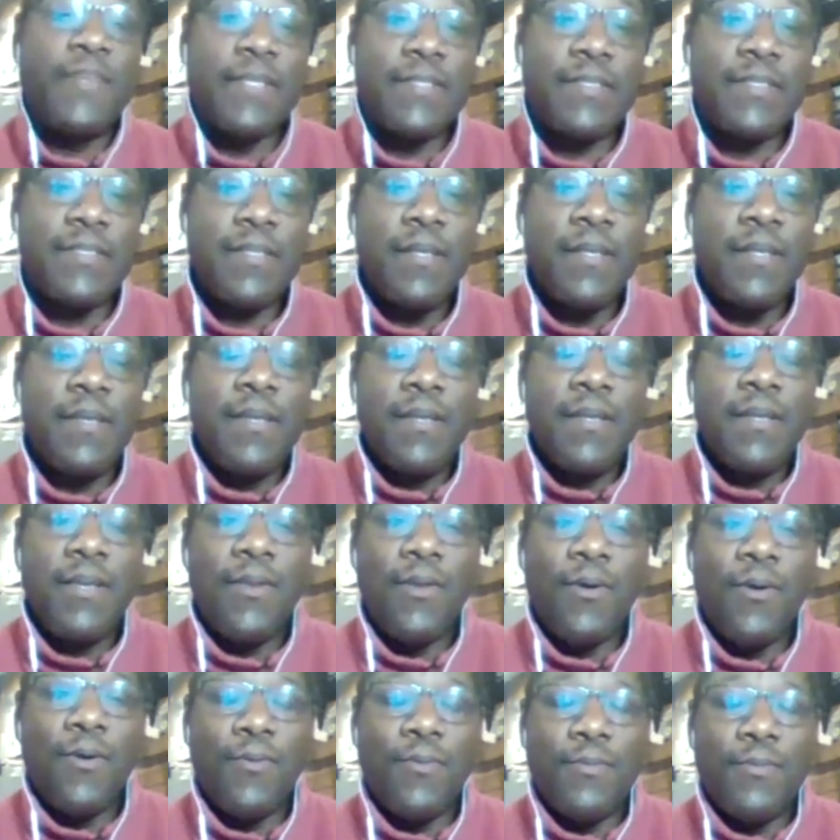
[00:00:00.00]
us,
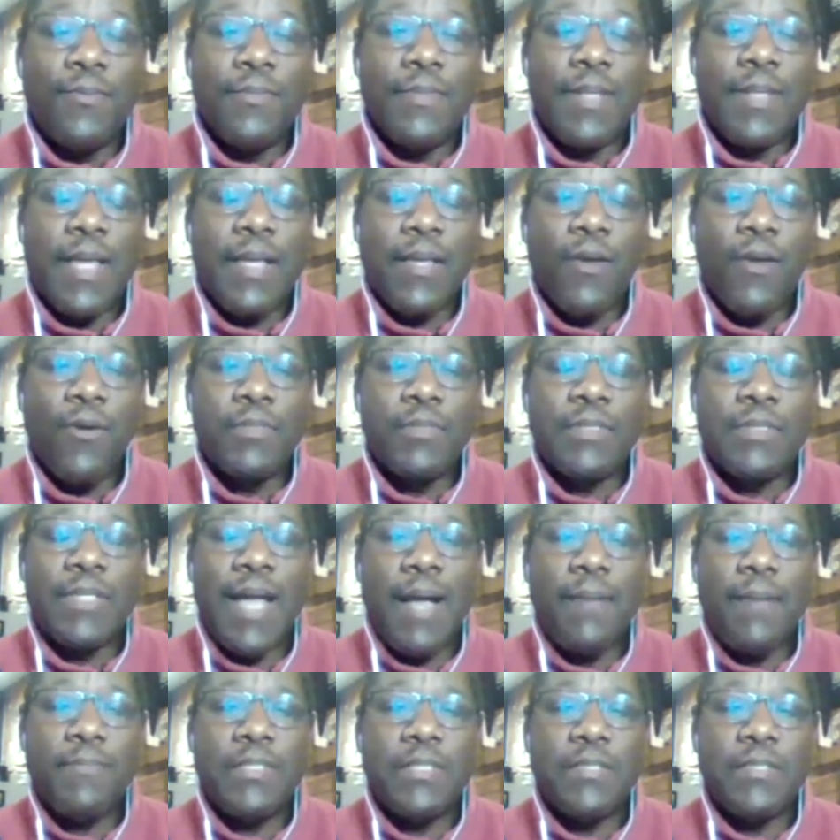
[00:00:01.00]
like Coach
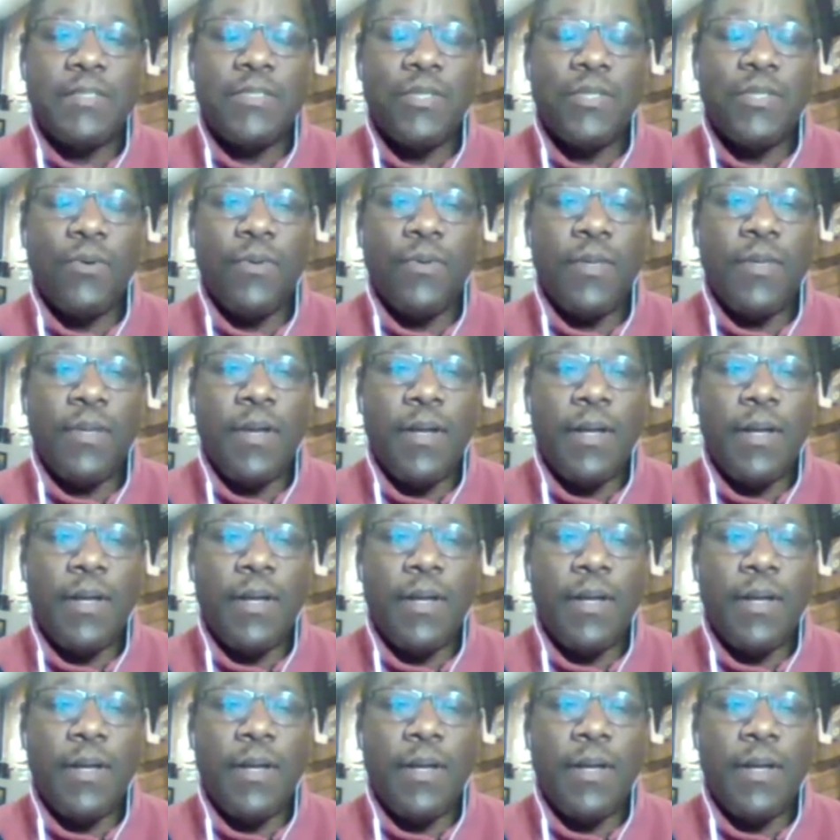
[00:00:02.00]
Thompson. So,